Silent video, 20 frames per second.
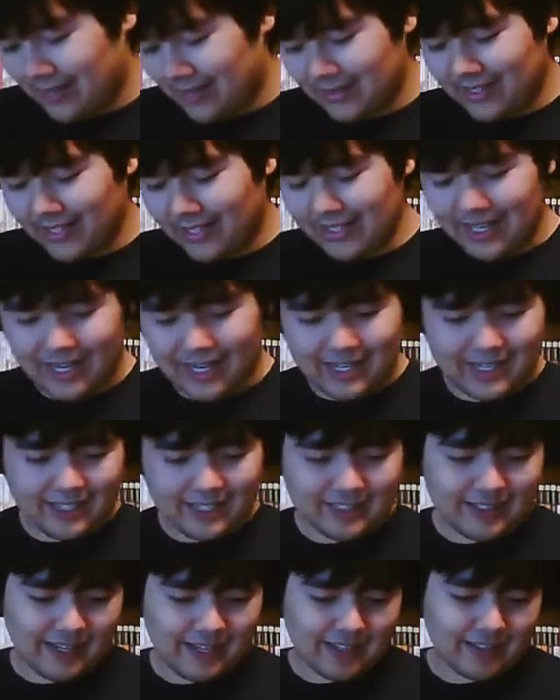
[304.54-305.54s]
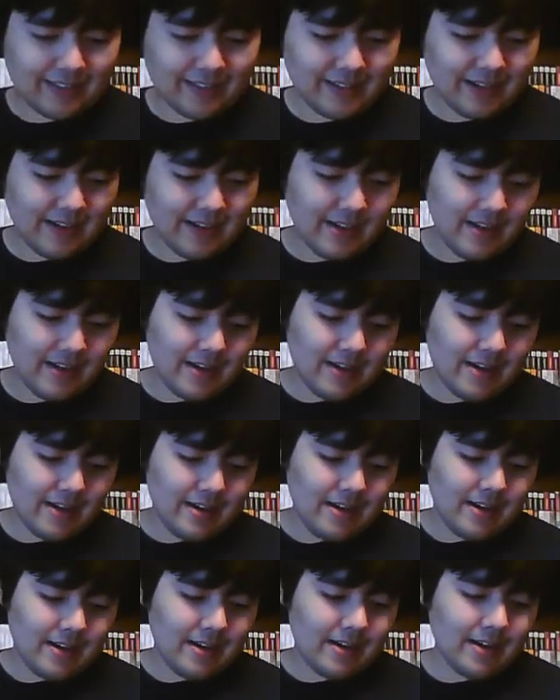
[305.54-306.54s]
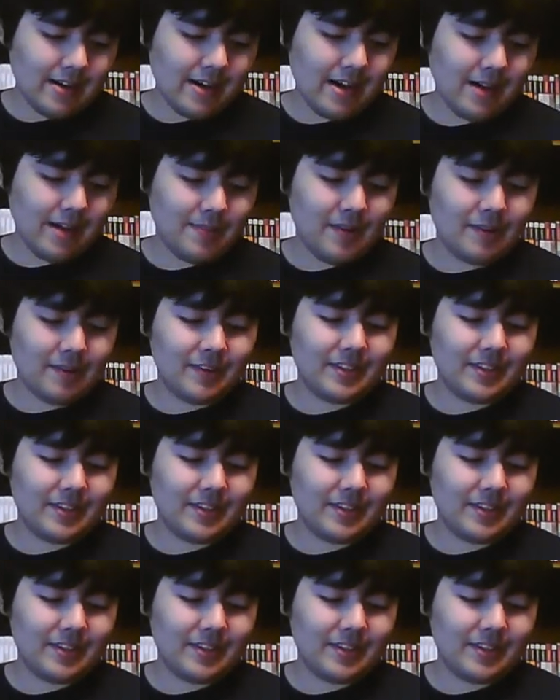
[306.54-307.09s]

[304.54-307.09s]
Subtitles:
was like 99 cents. A